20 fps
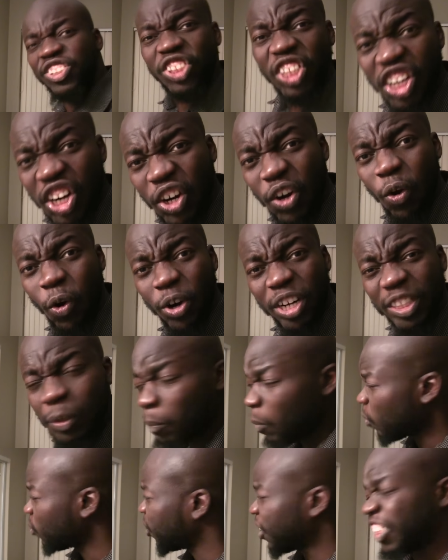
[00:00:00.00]
She done ordered
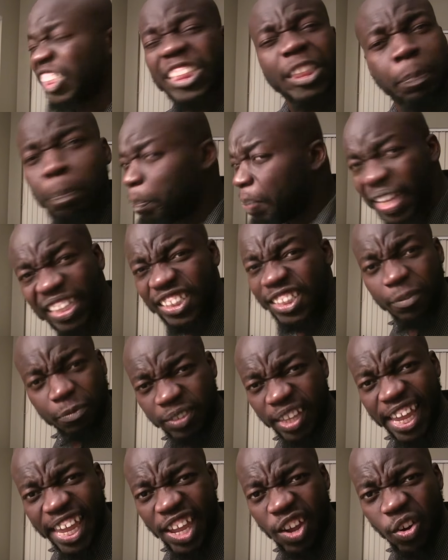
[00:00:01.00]
the most
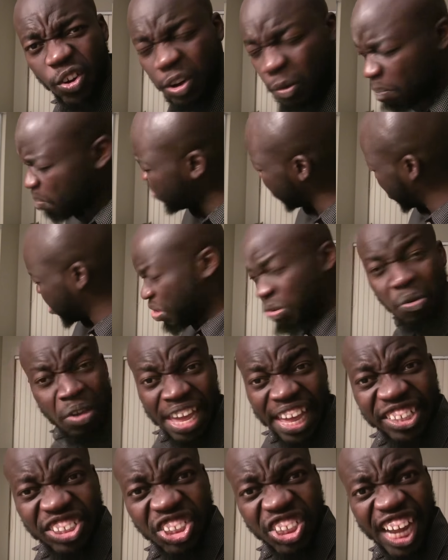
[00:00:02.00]
expensive thing on the menu,
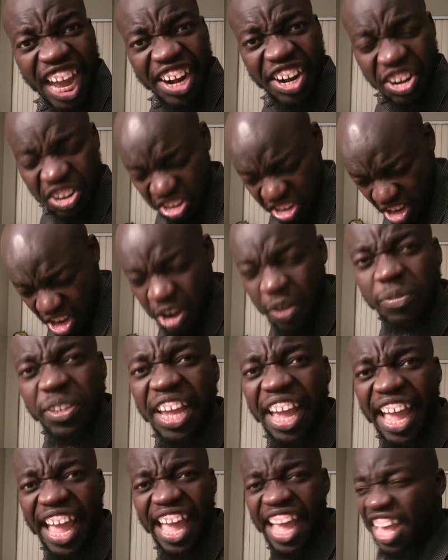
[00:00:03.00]
and she got the nerve
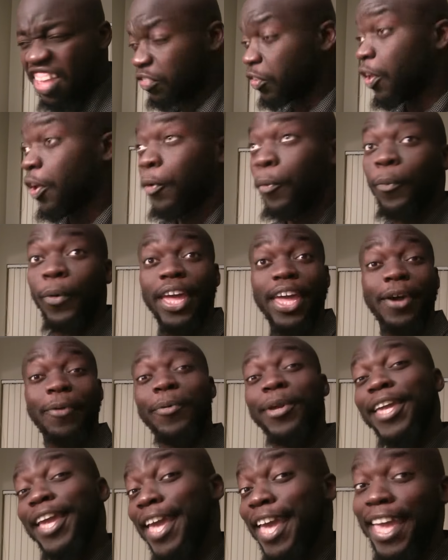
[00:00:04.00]
to ask where
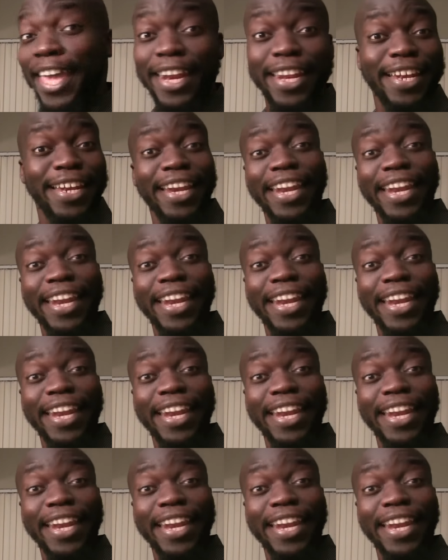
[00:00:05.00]
we headed